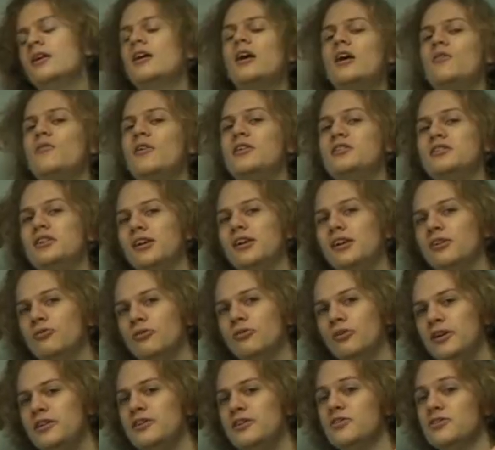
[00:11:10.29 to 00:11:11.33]
eventually
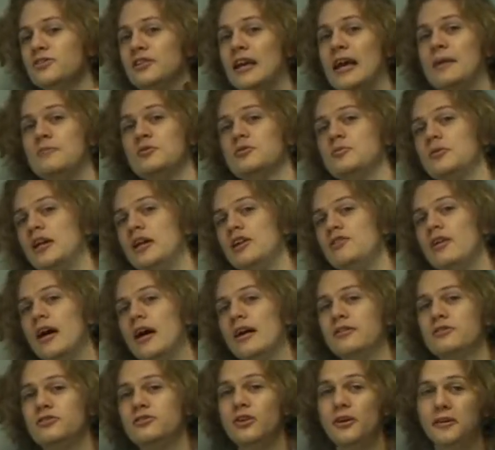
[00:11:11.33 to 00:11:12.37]
reaching the same speed that
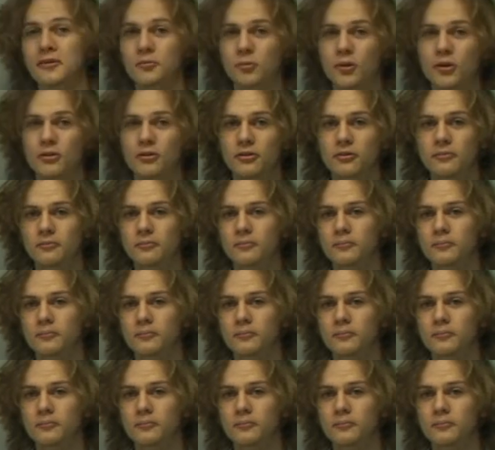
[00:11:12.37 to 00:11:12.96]
it started with.